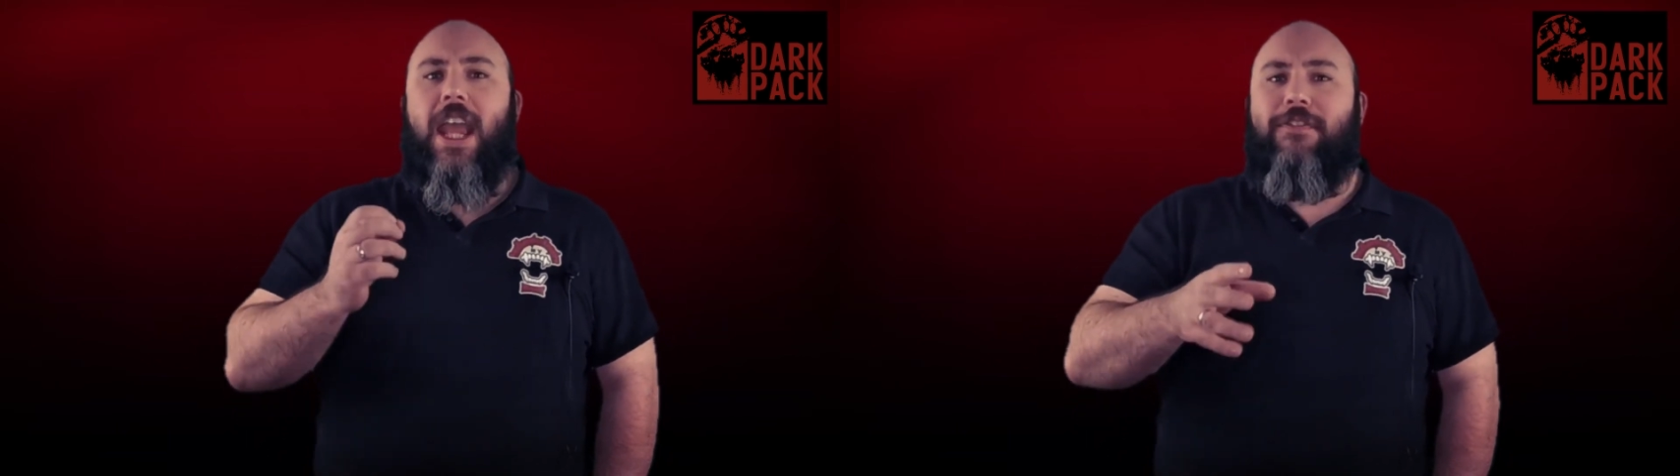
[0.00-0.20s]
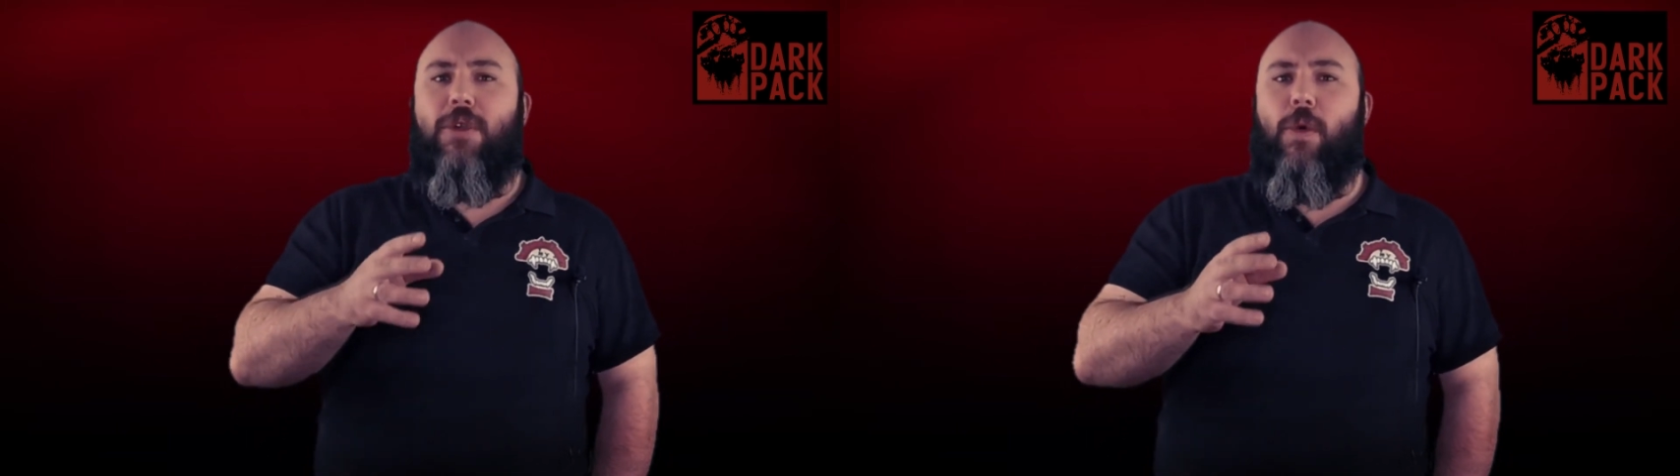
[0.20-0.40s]

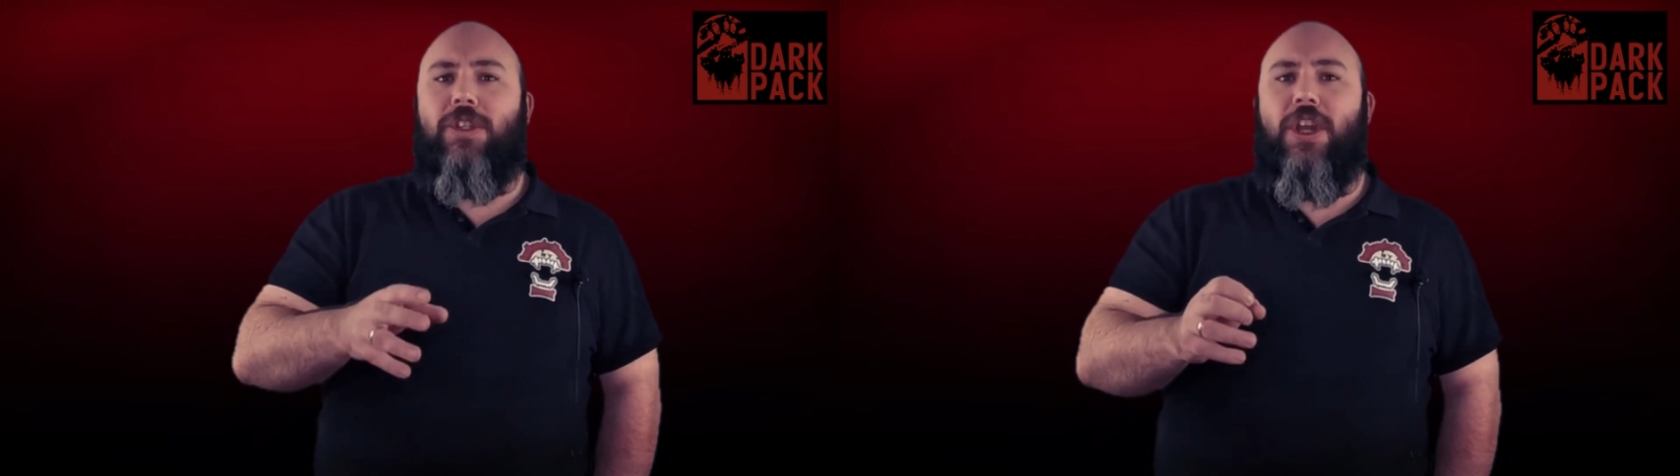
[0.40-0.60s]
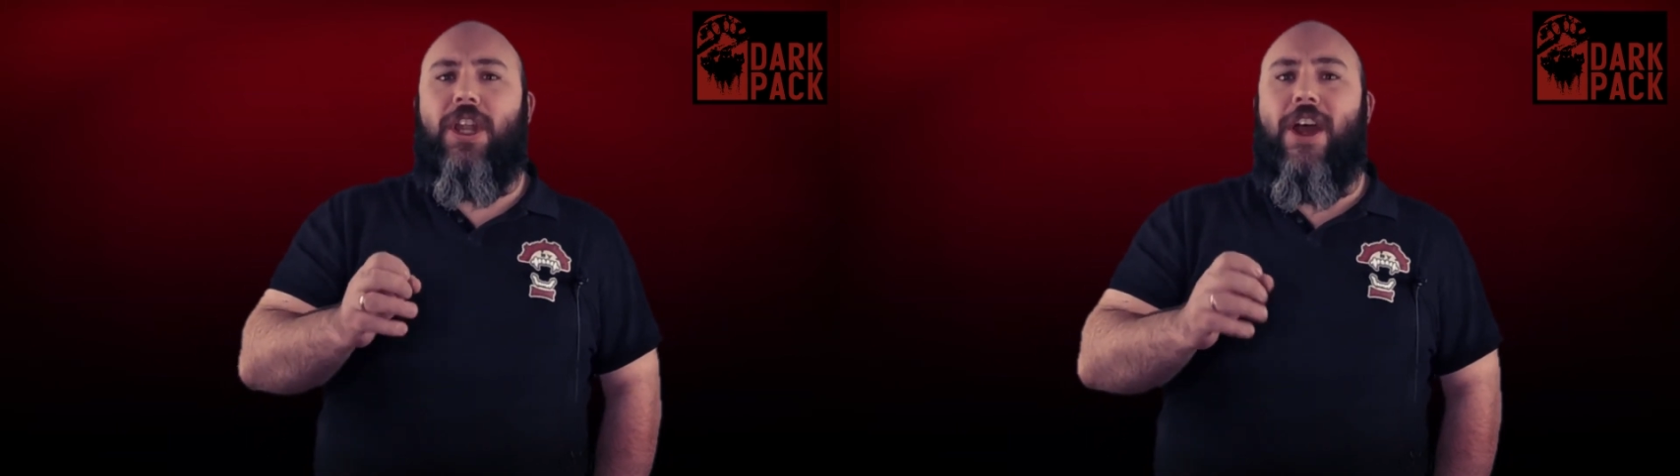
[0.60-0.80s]
If you
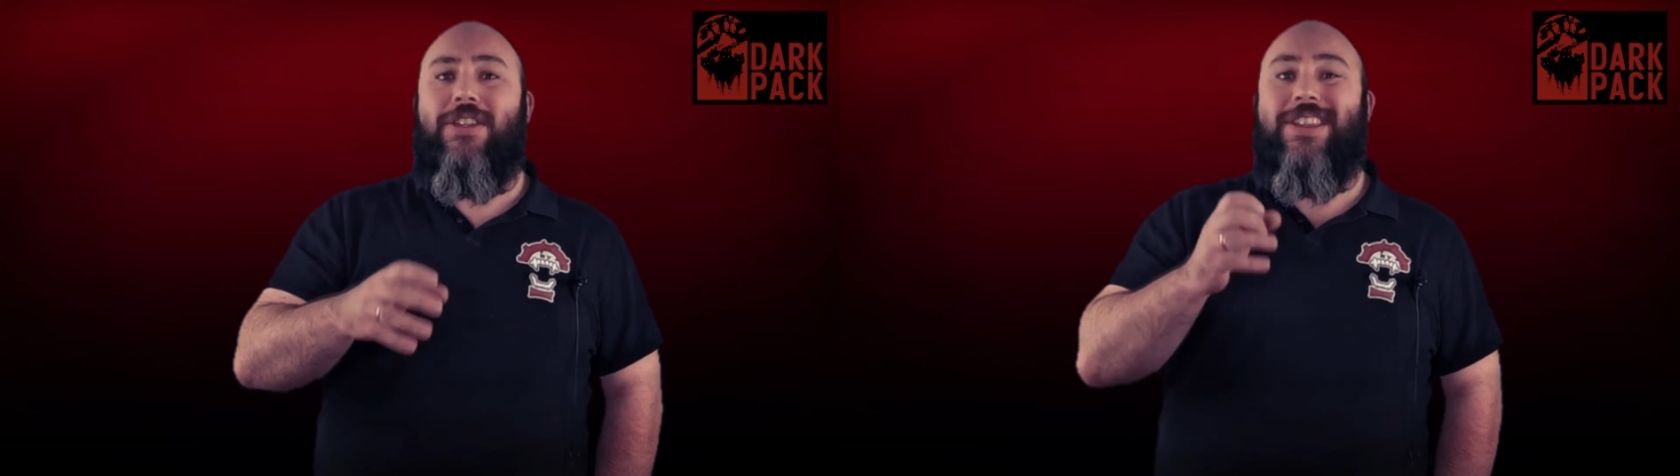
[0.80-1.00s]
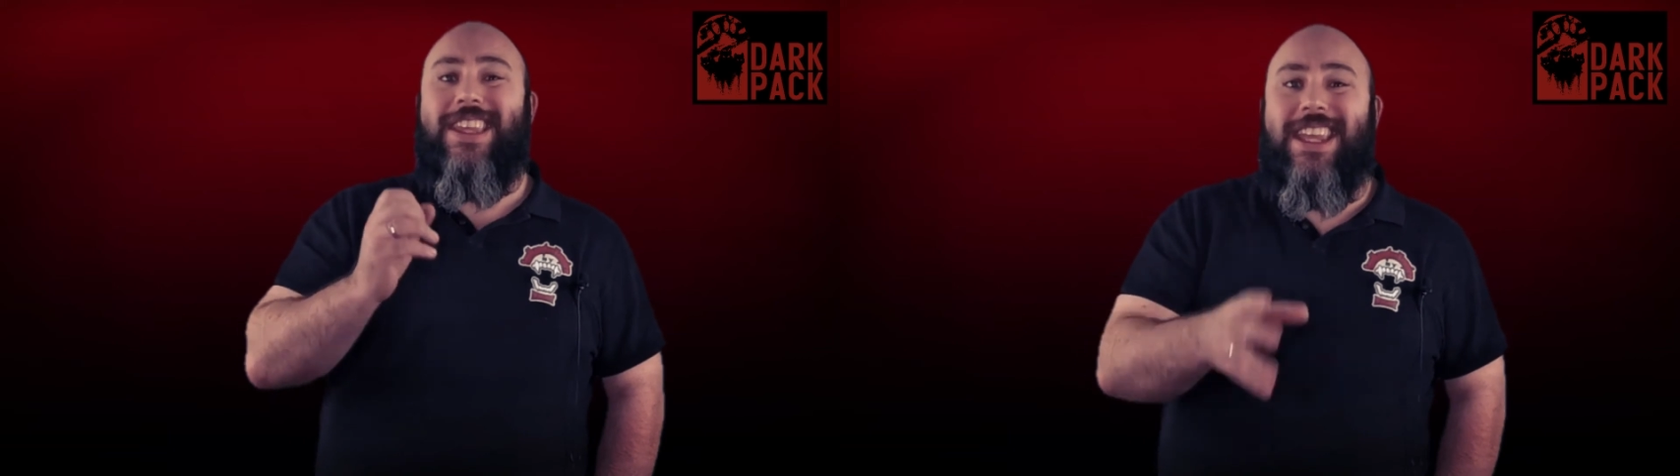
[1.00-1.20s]
want to
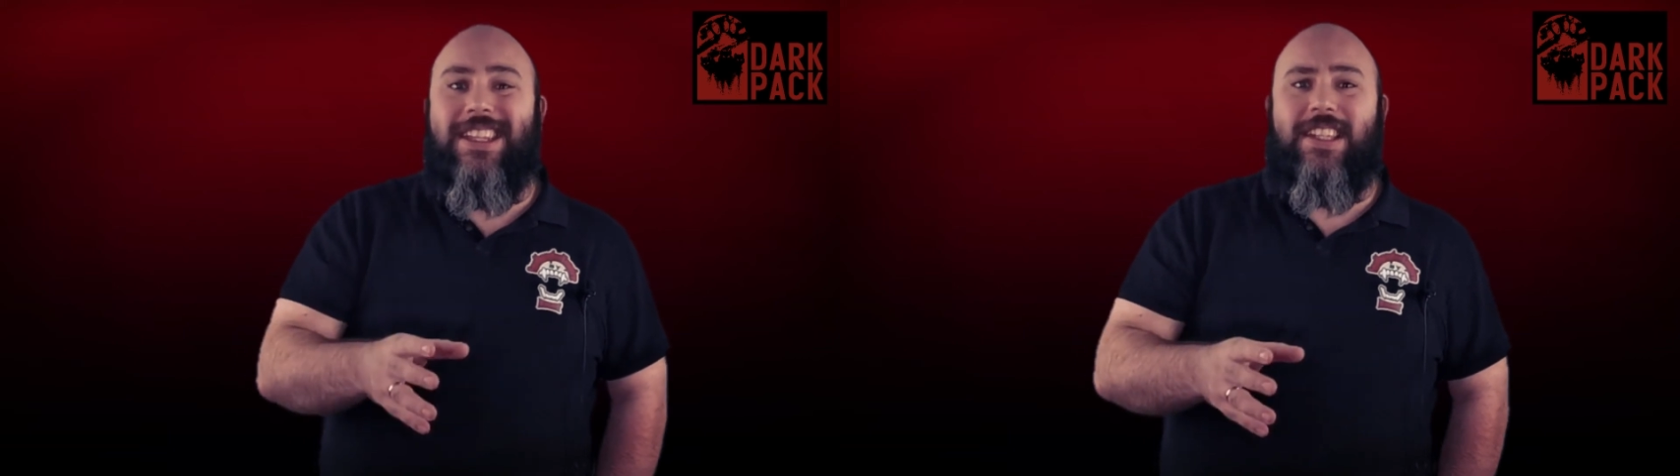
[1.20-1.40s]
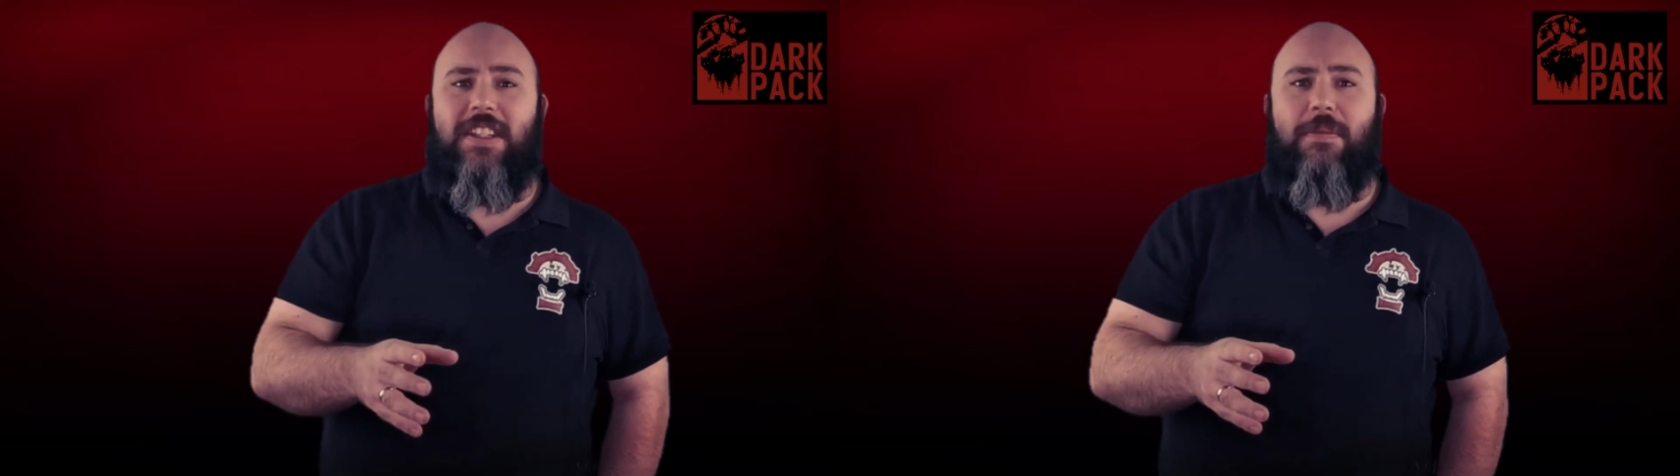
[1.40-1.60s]
learn
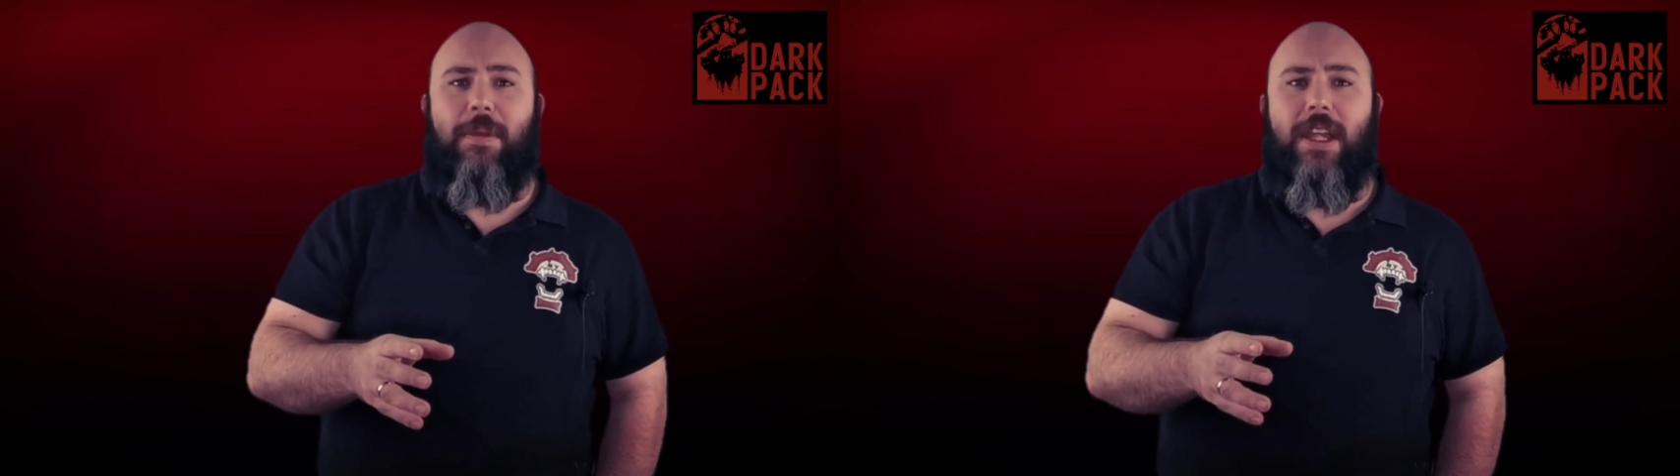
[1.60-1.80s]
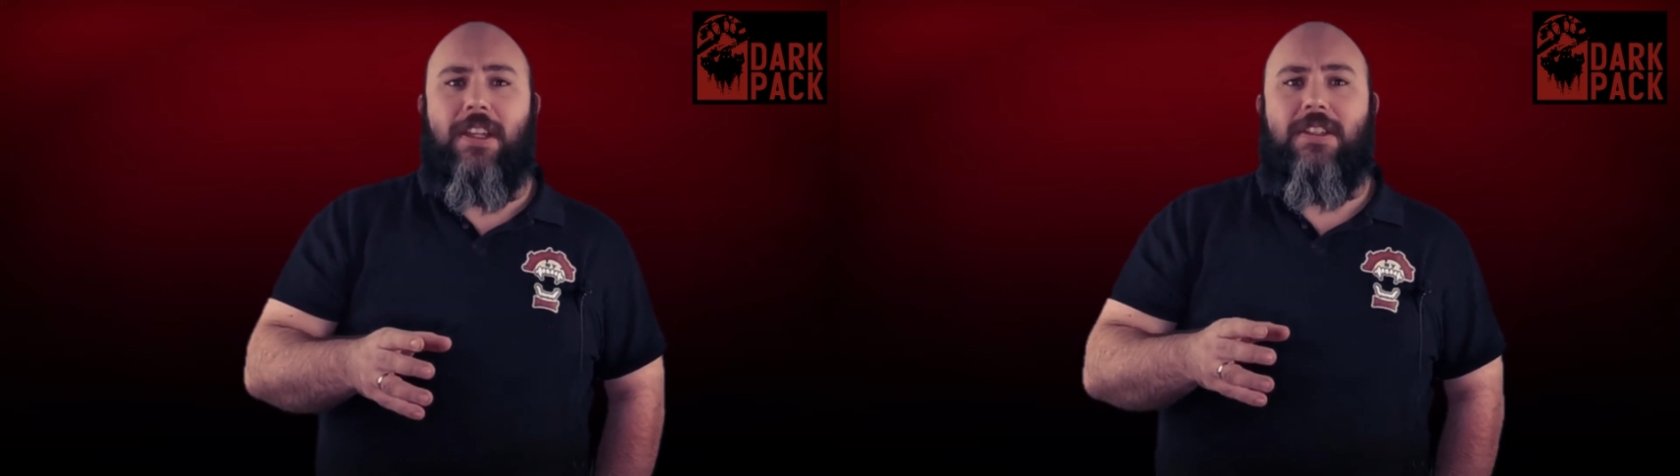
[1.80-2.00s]
these
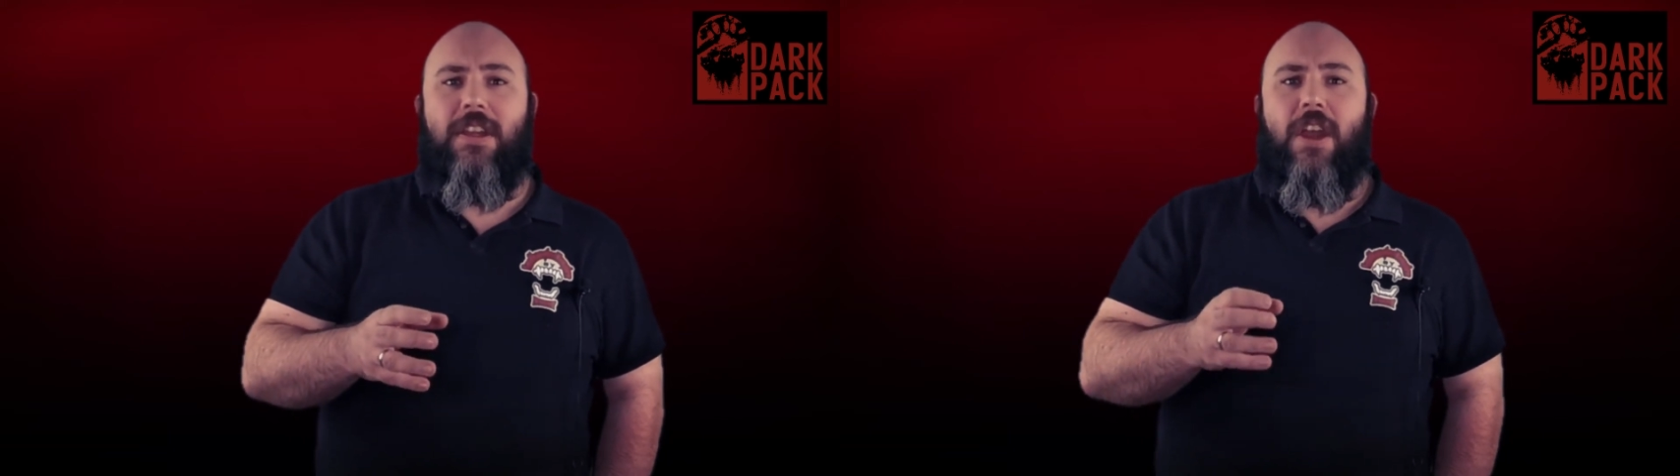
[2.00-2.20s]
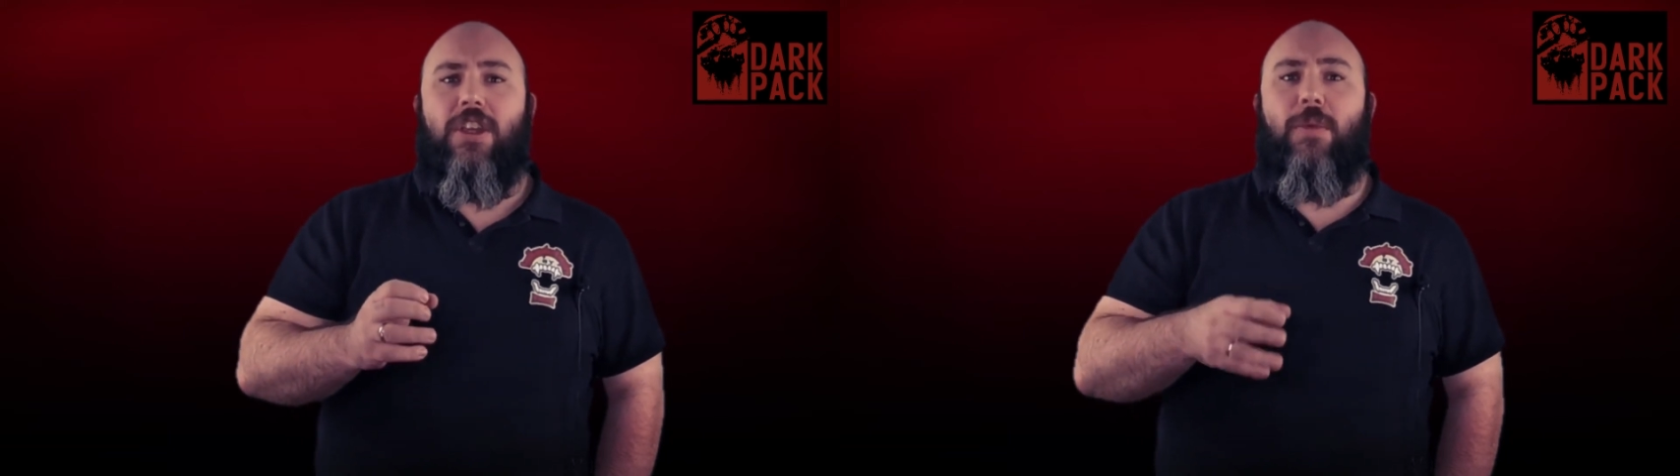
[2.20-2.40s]
disciplines,